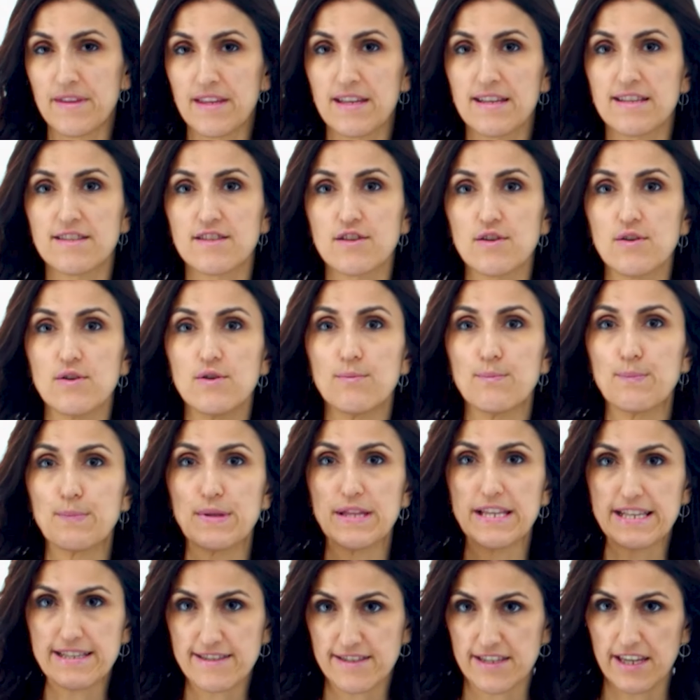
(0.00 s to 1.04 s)
So
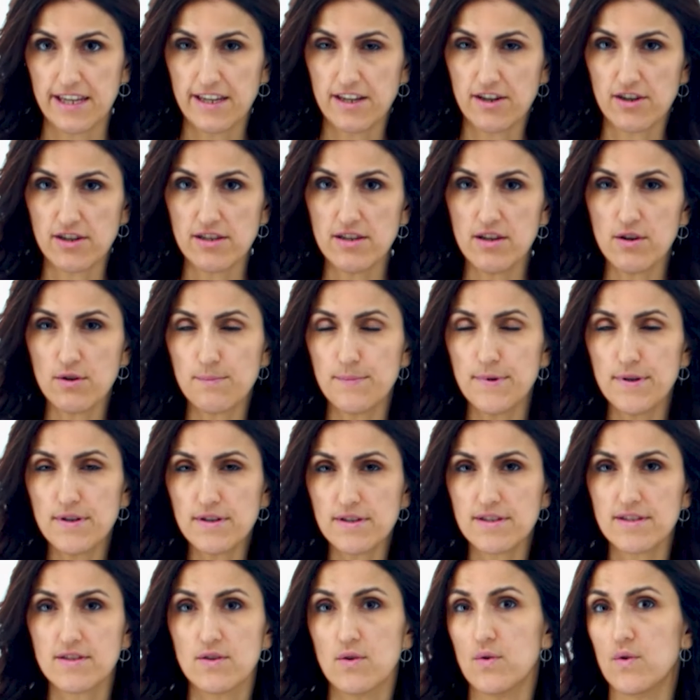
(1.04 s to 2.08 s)
please take your
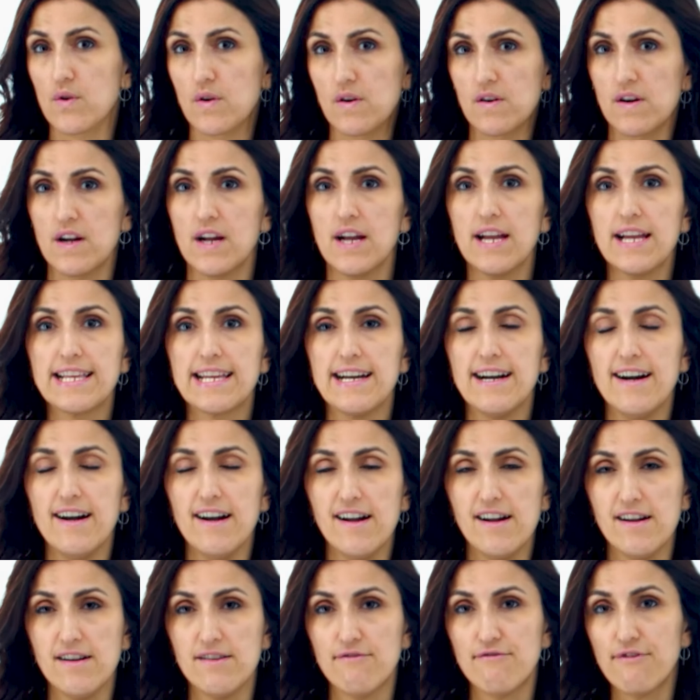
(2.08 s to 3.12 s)
notebooks or
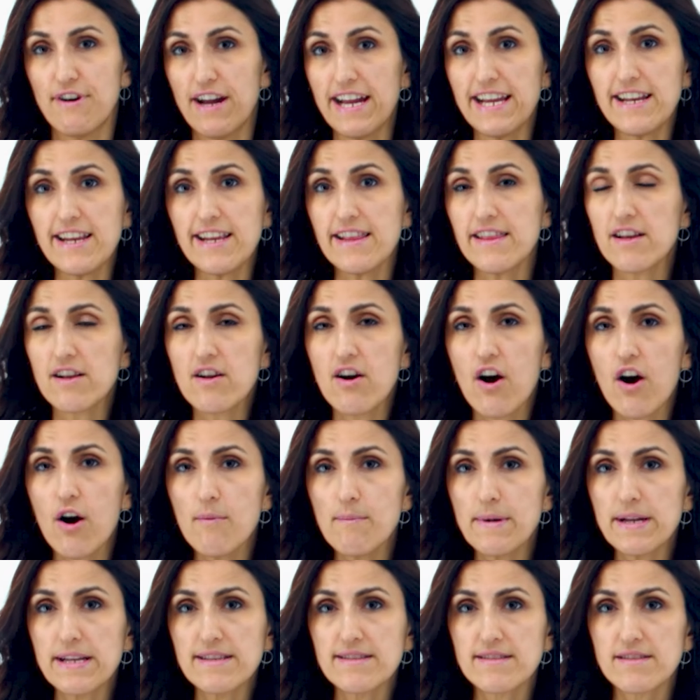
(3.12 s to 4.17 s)
write in the
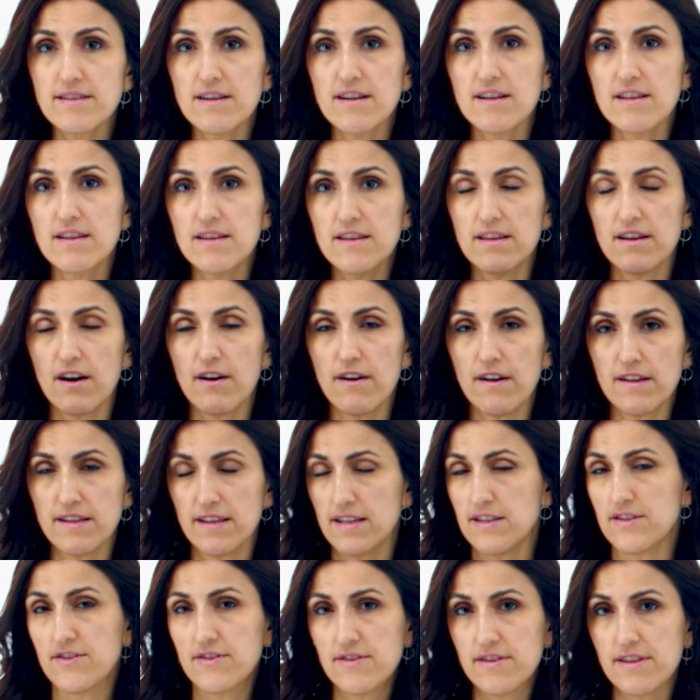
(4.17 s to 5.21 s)
comments on
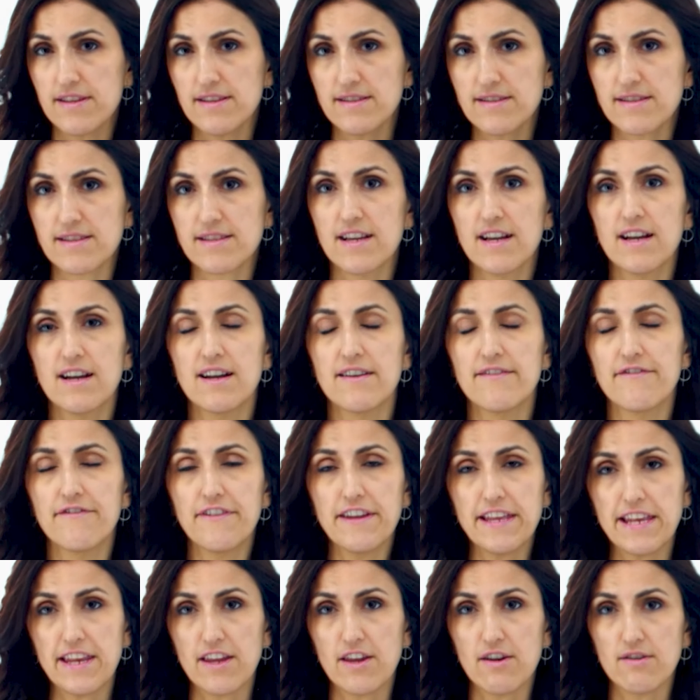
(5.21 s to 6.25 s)
under this
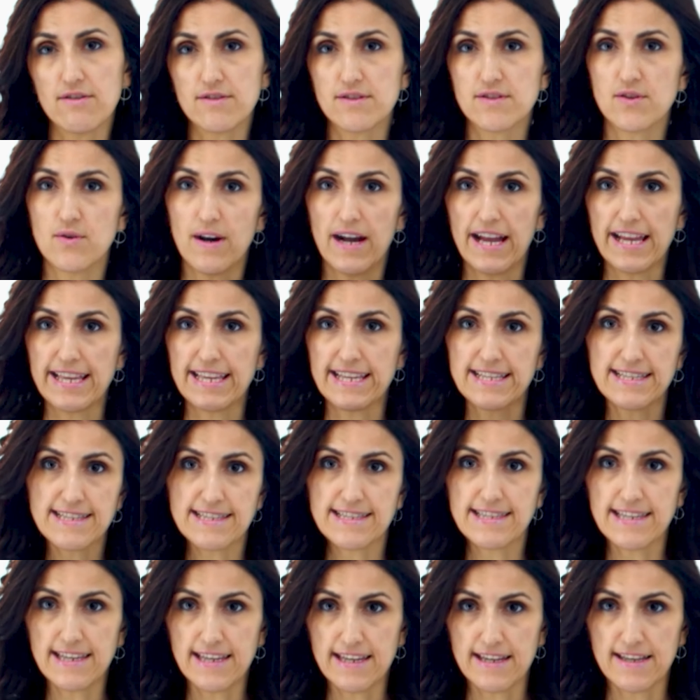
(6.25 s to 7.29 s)
video so I can
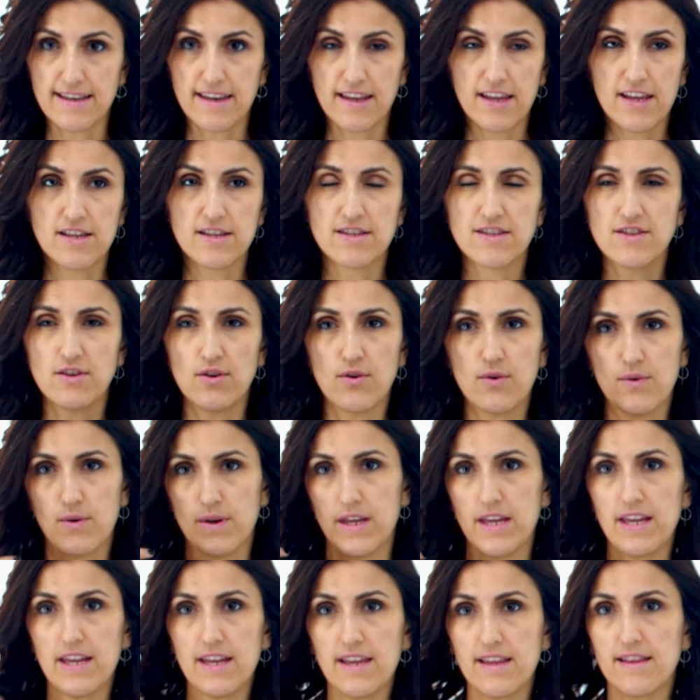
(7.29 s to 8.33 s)
see it. So
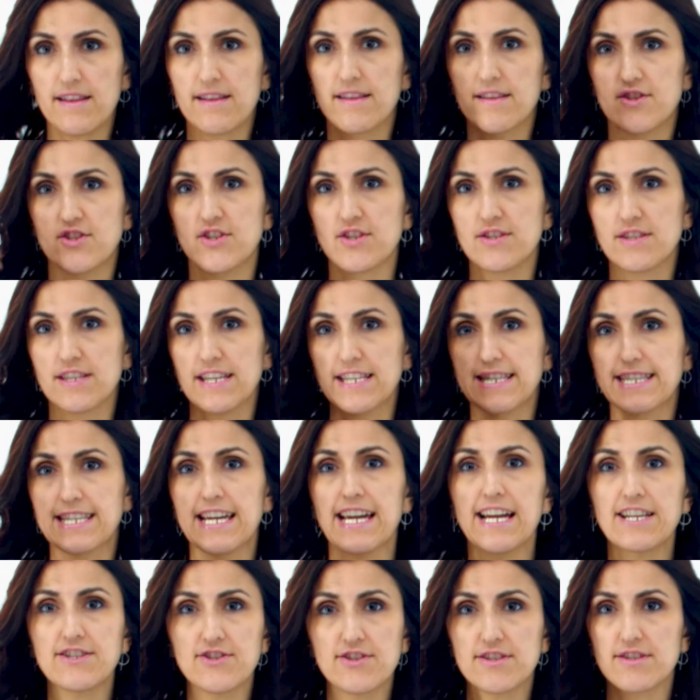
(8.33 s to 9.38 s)
it just
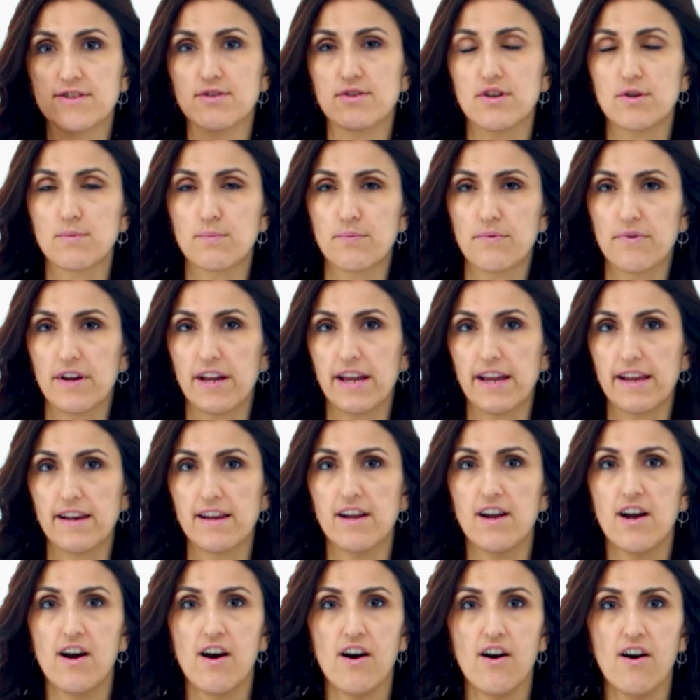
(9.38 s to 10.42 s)
attaches to your brain
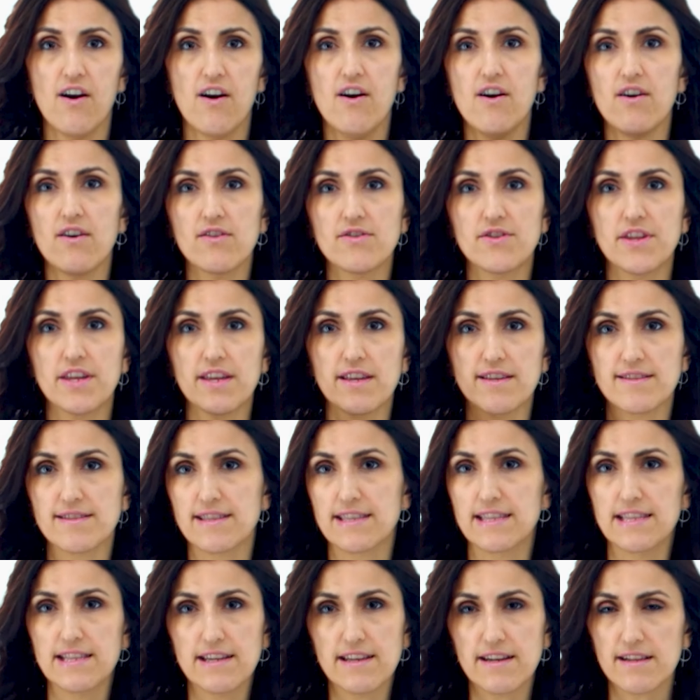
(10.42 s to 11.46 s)
all these
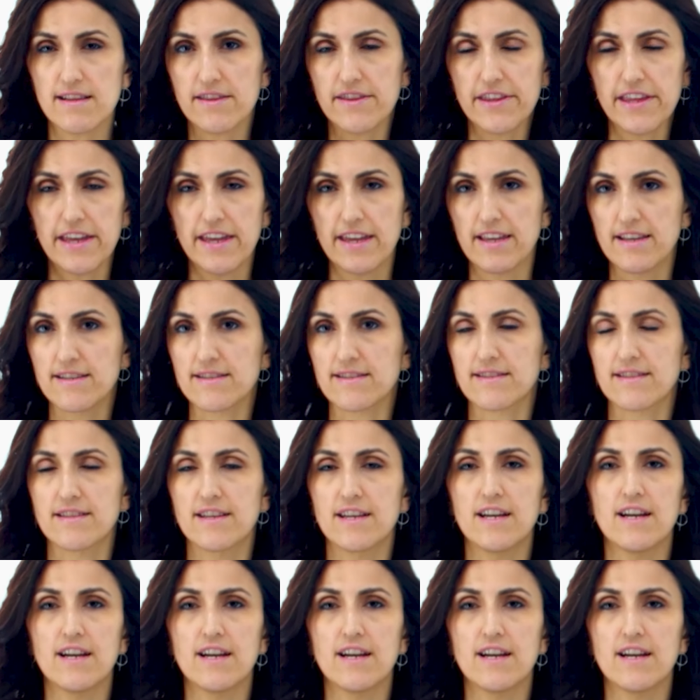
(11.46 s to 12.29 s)
little things,